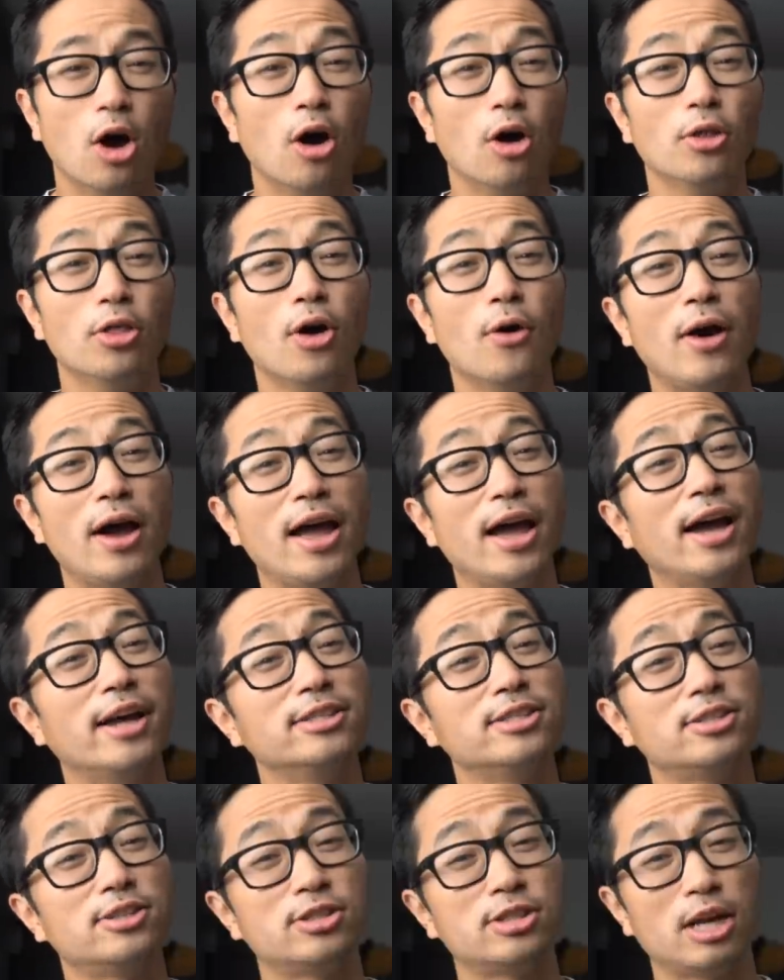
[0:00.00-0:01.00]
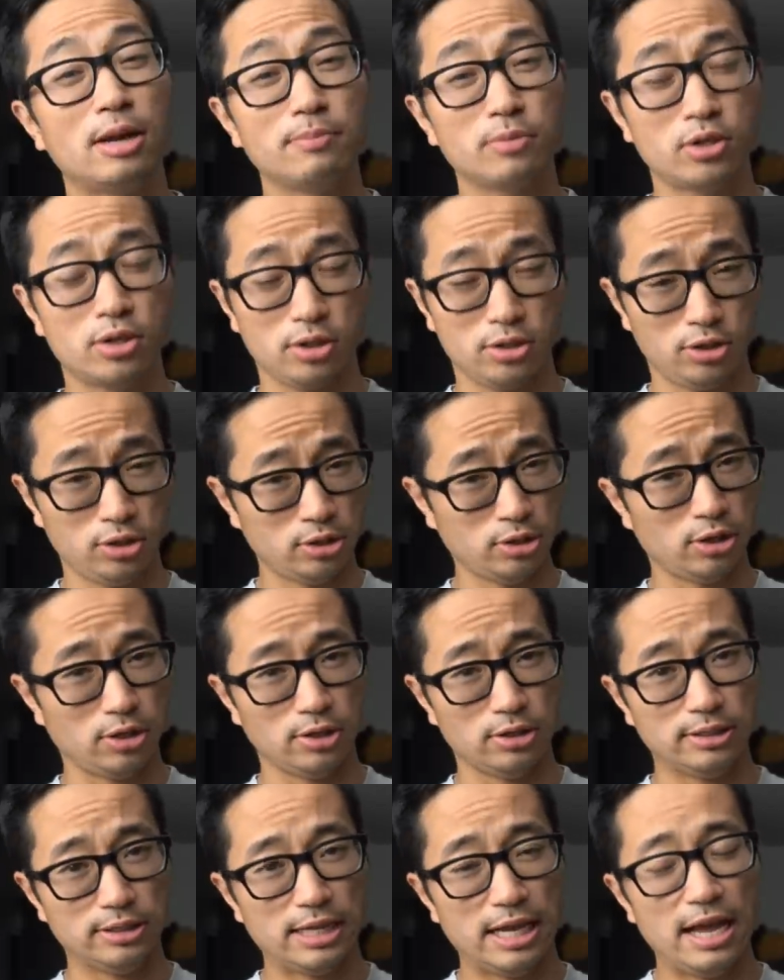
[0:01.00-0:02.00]
although I had some
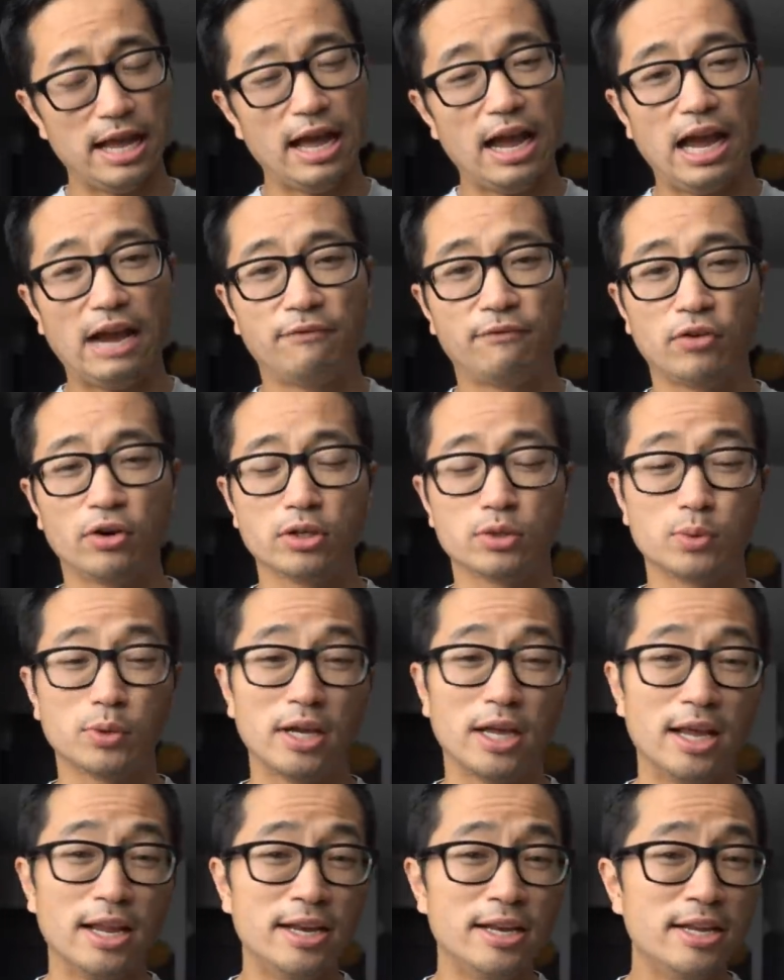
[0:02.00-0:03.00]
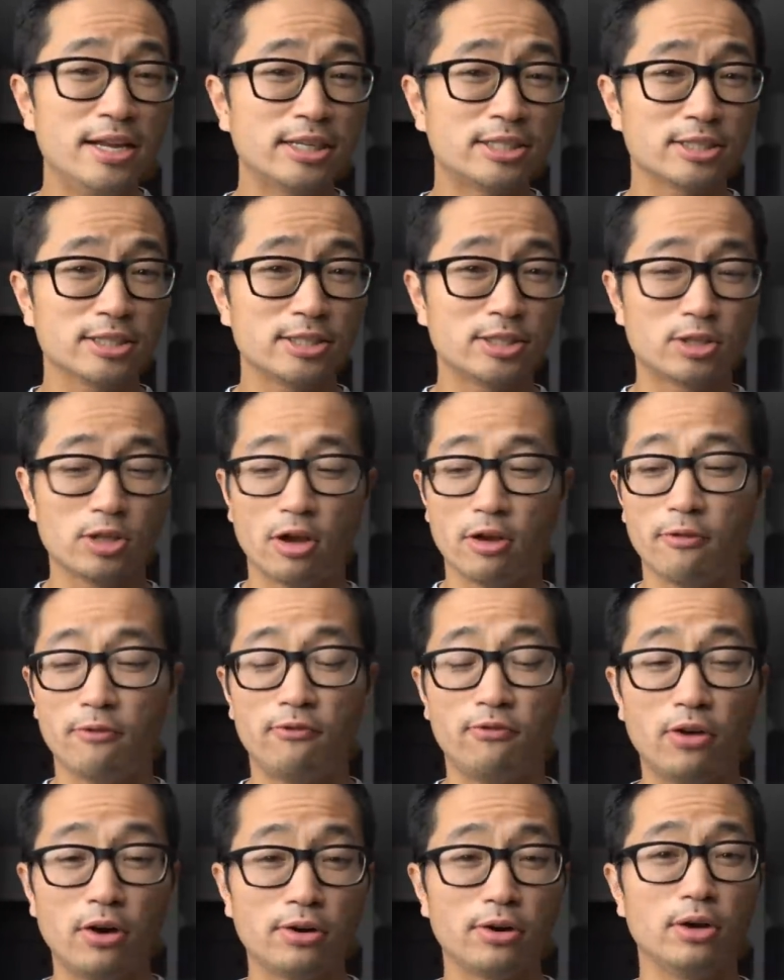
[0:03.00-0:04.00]
concerns at first when I initially saw
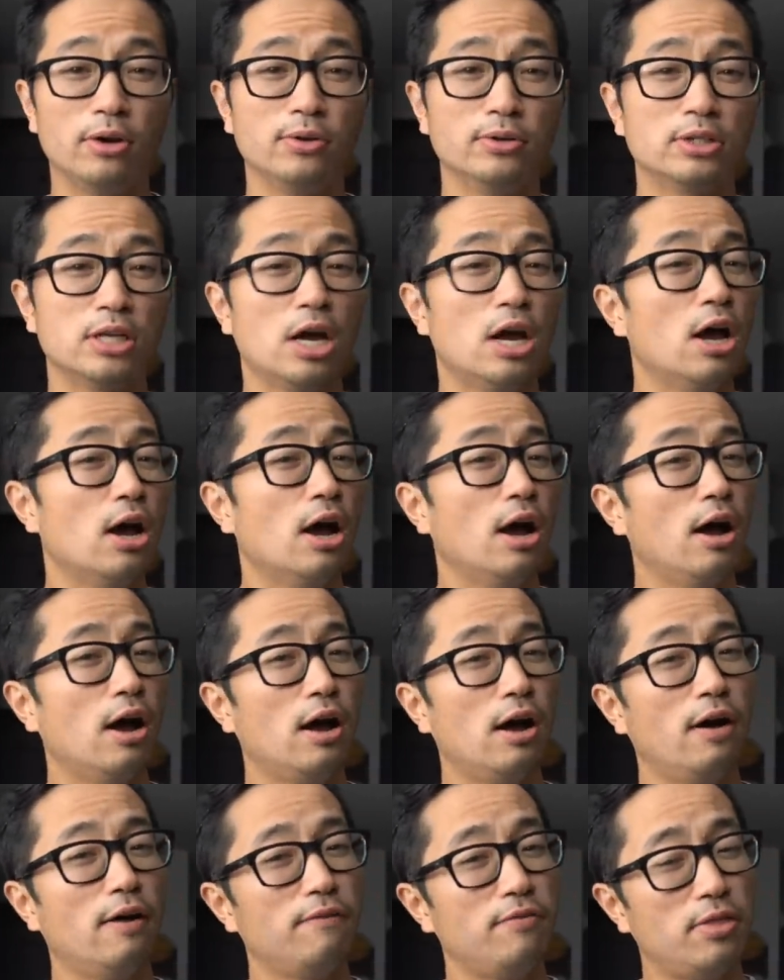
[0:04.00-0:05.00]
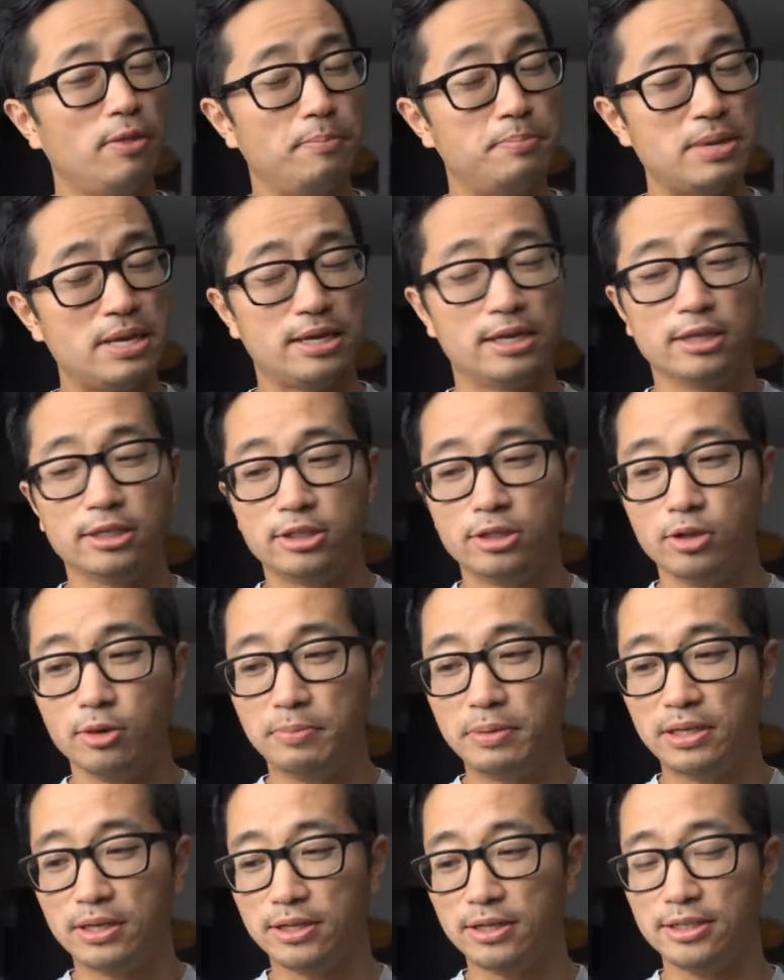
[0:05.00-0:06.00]
photos of the Beacon 2
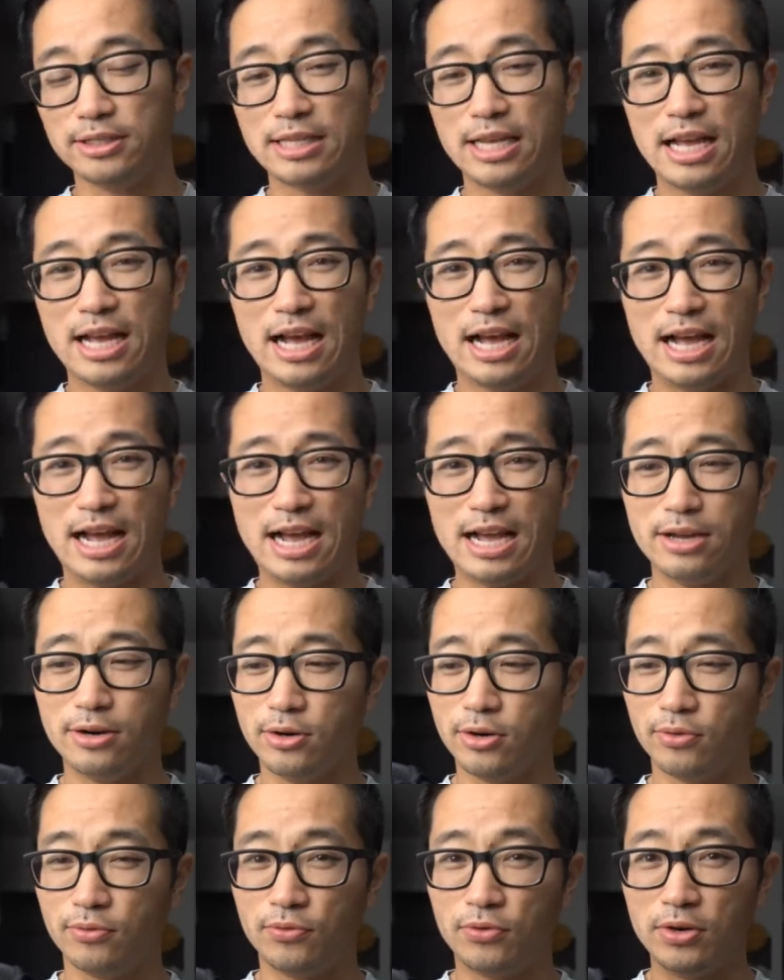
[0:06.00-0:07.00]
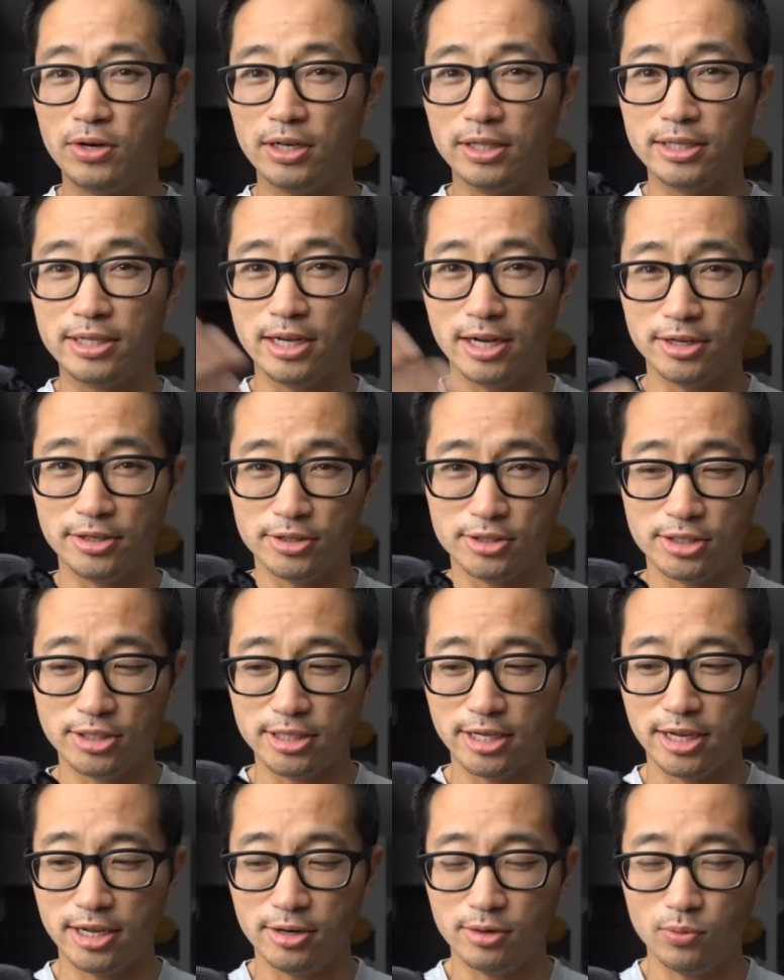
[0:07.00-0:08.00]
because I don't really
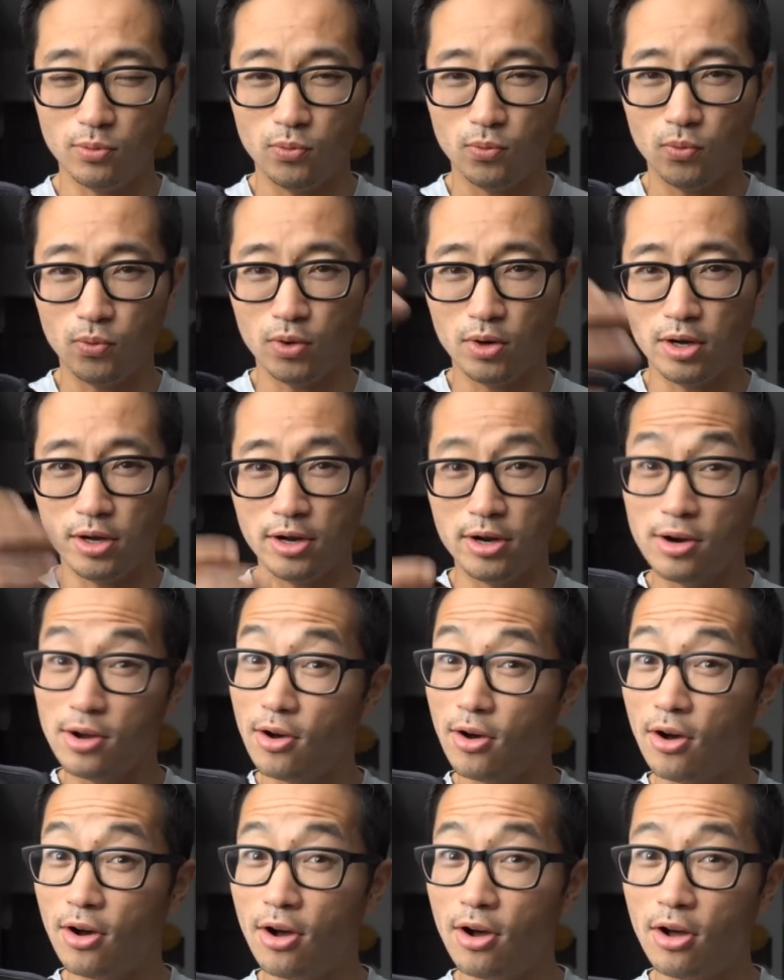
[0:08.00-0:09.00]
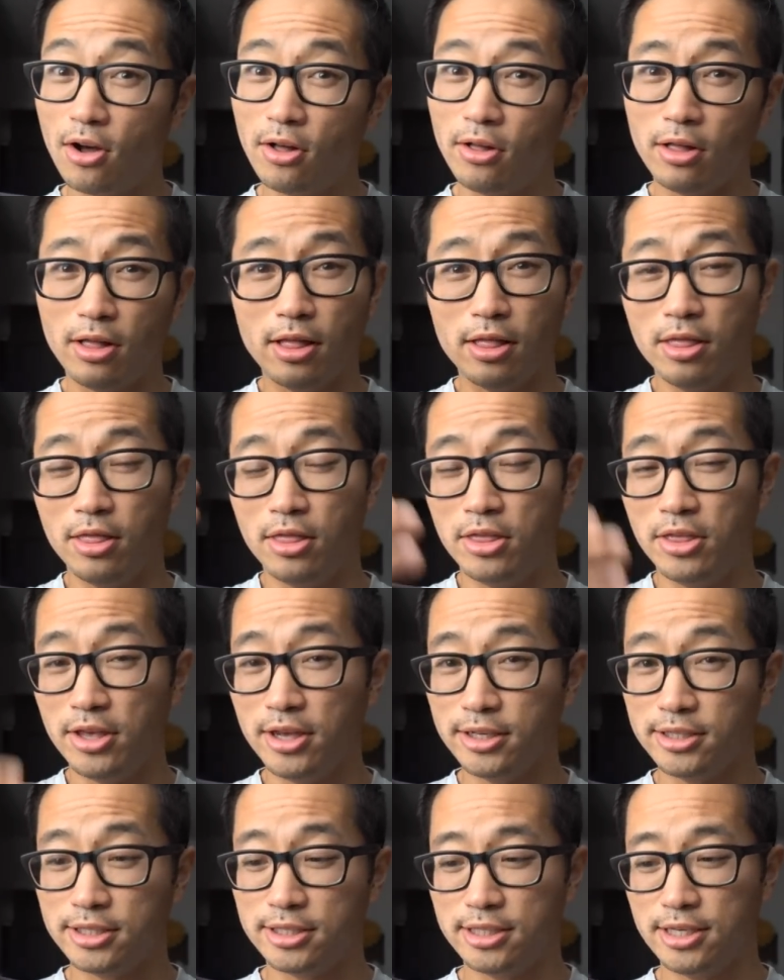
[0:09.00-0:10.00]
understand what all
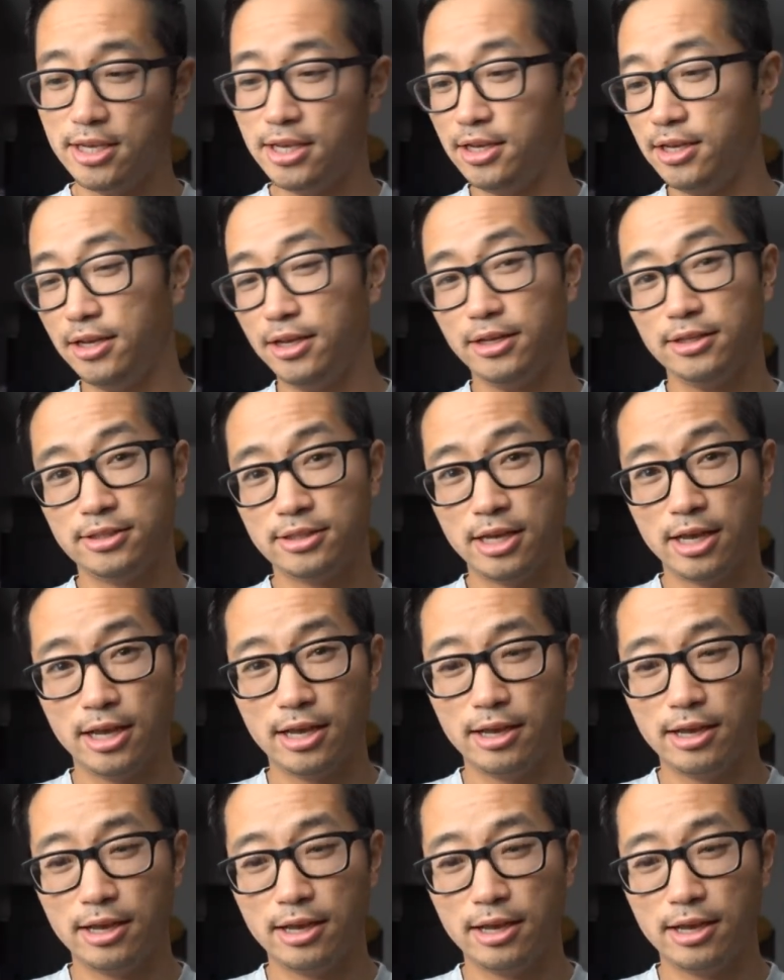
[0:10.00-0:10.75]
this is.